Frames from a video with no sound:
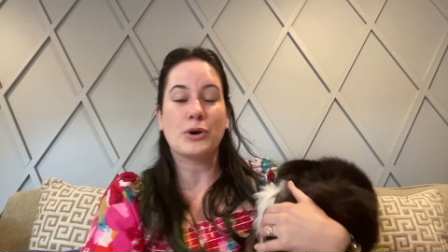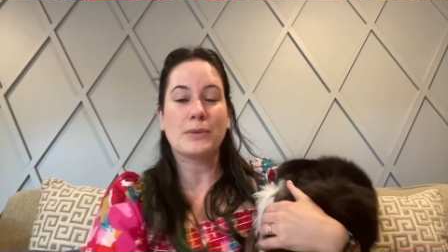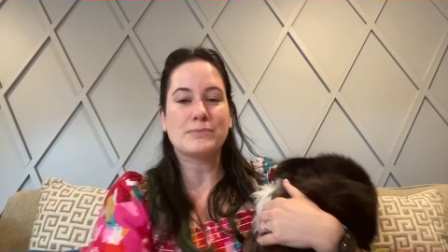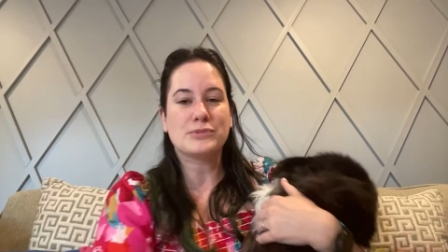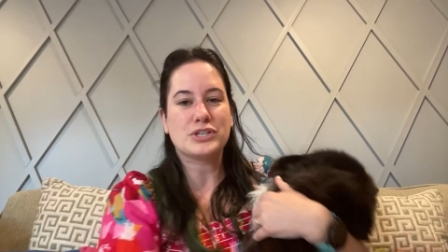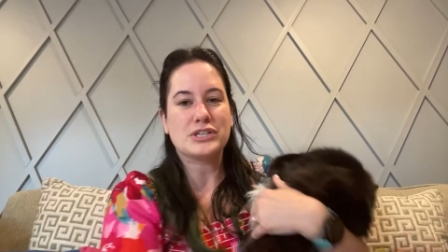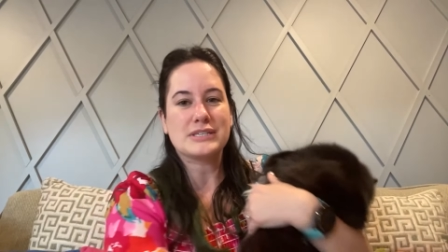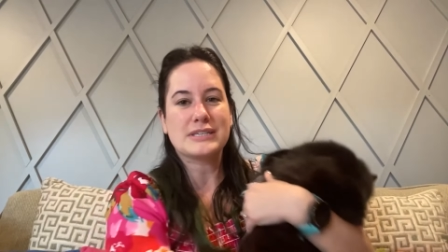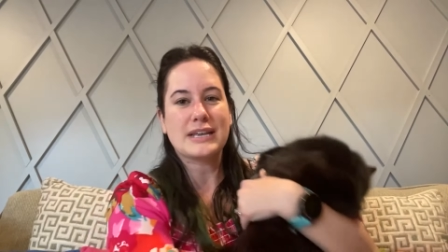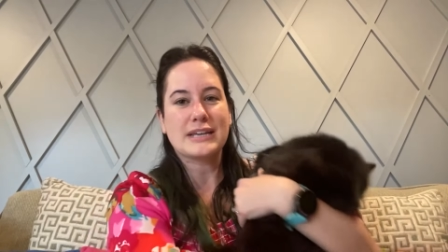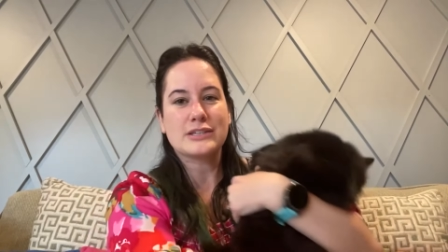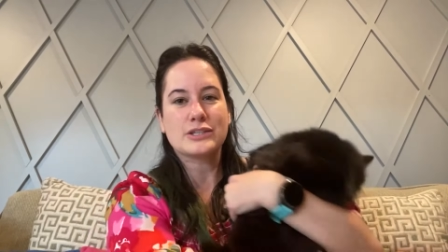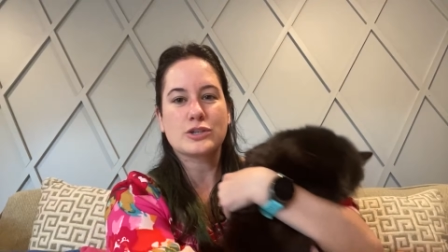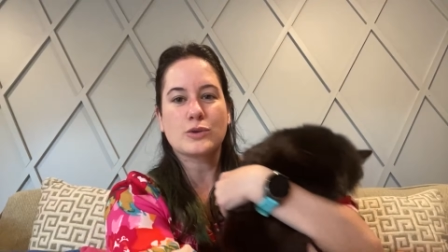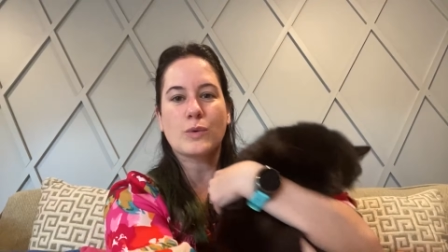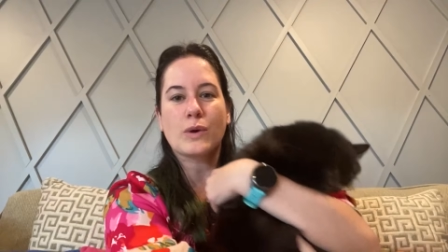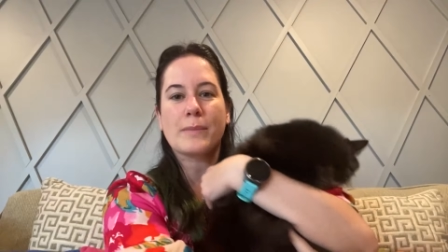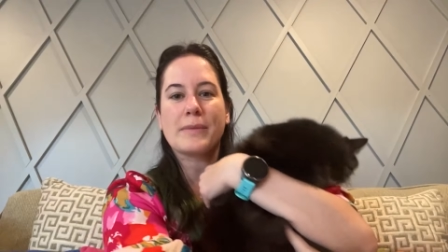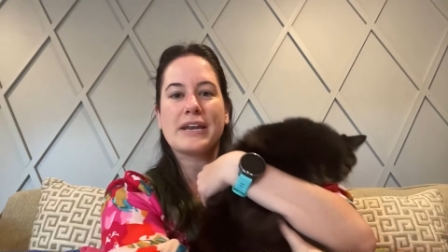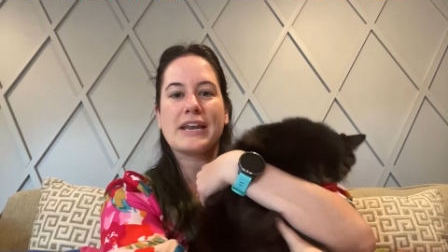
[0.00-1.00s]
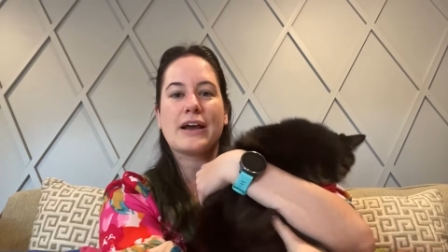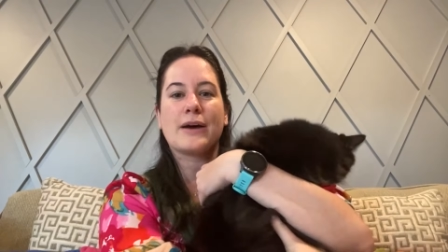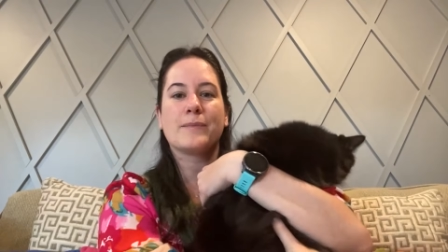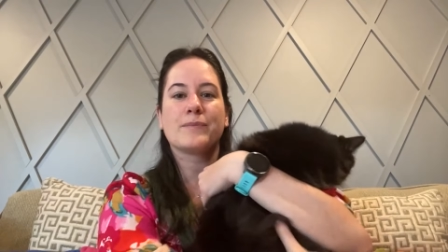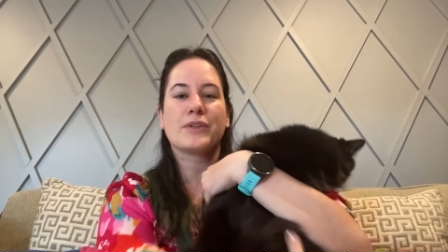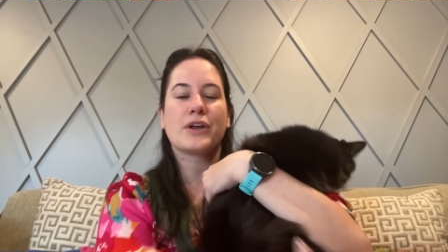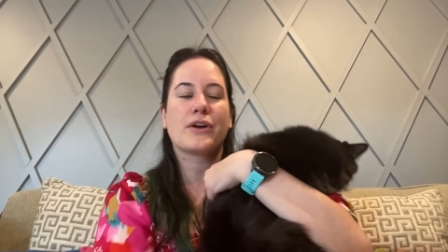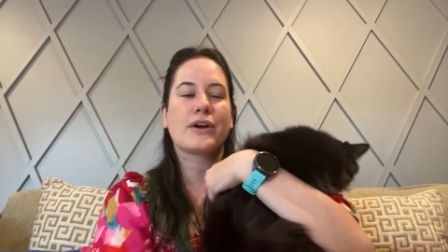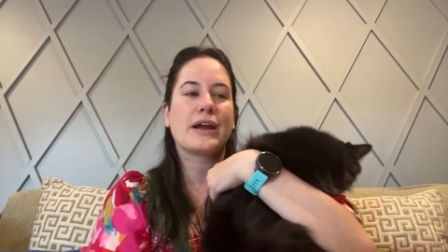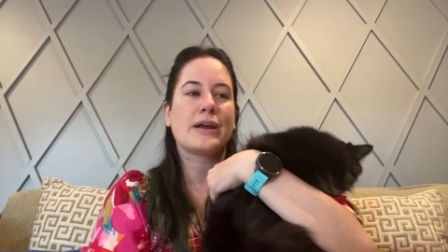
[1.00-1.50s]
Oh, she's getting squirmy
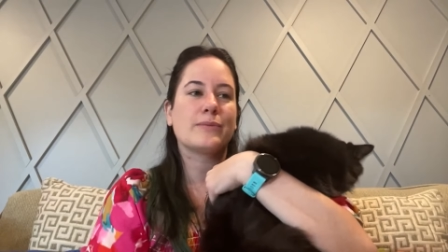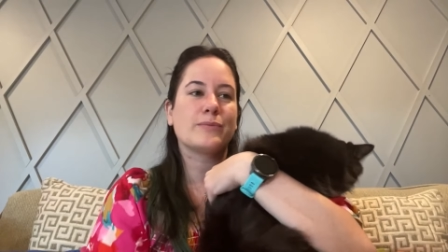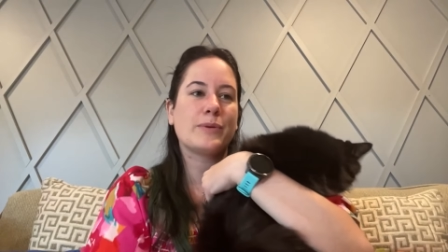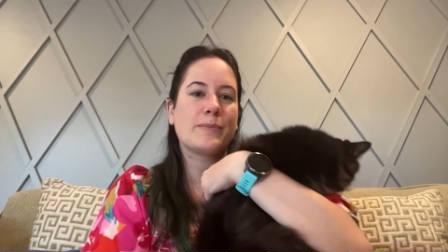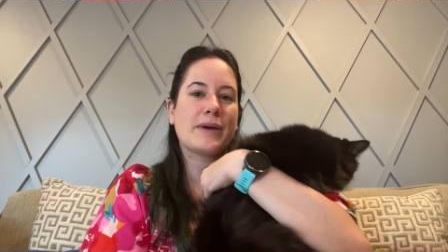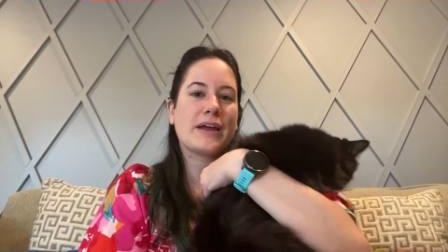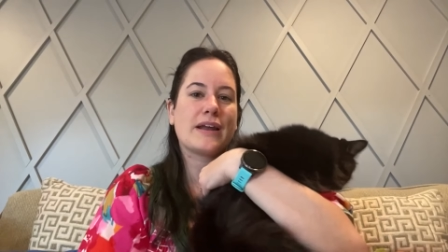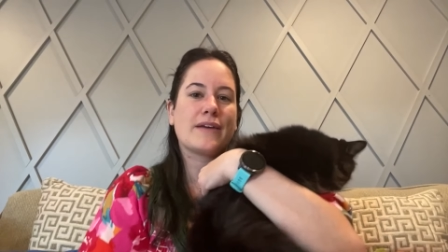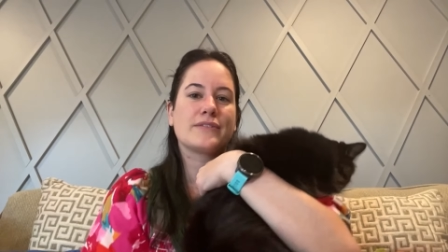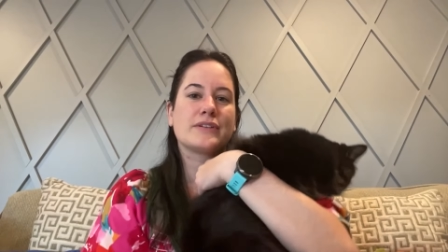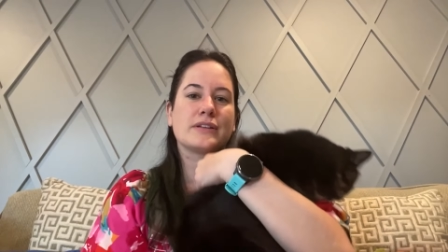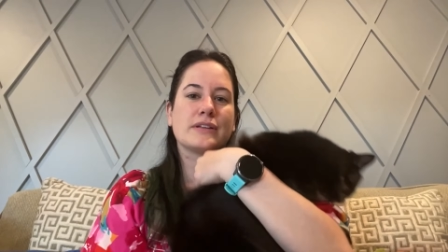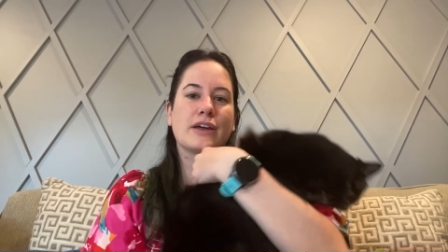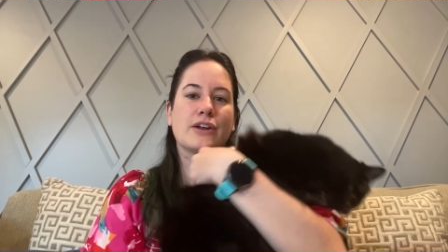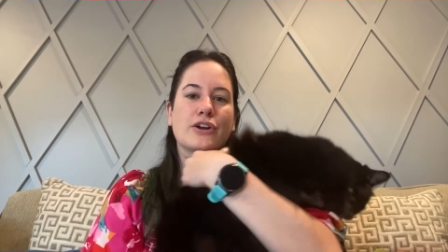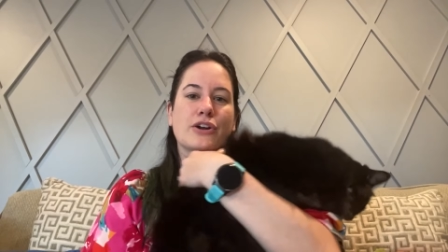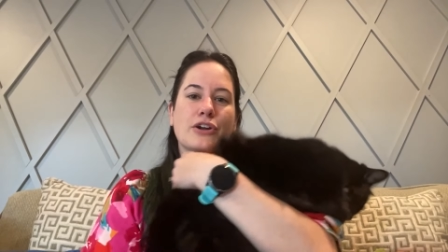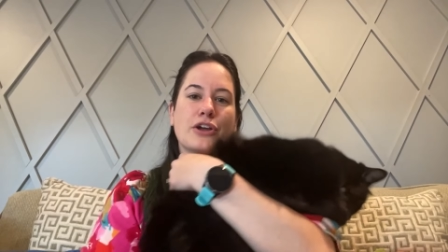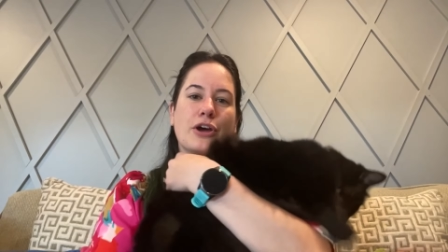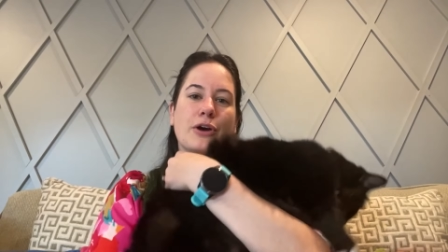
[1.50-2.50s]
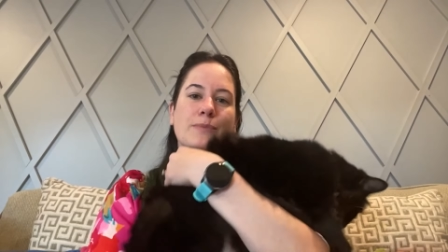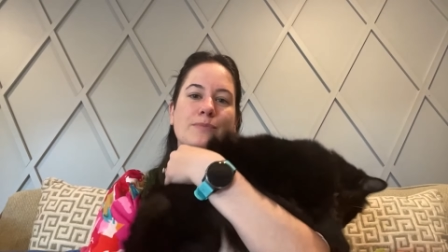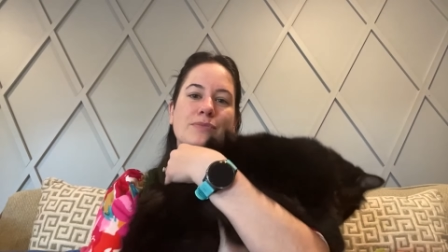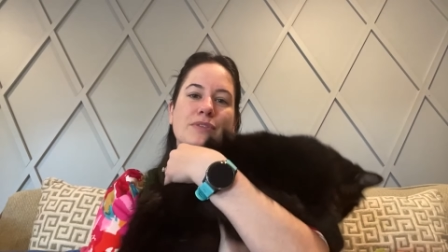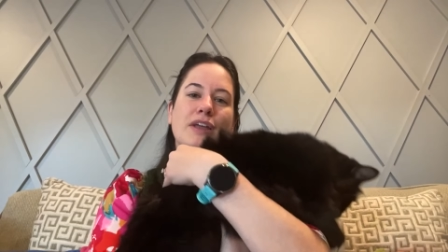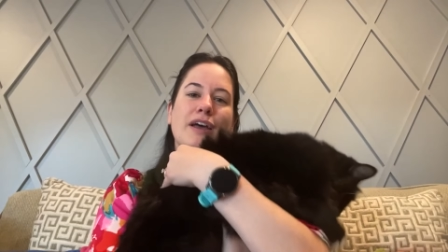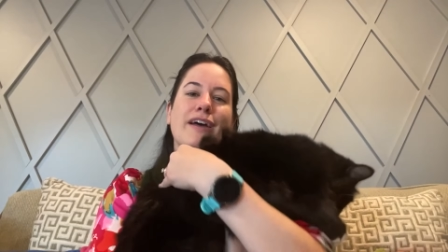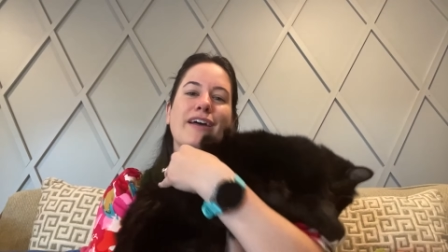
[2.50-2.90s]
now. All right, we might have to let her go.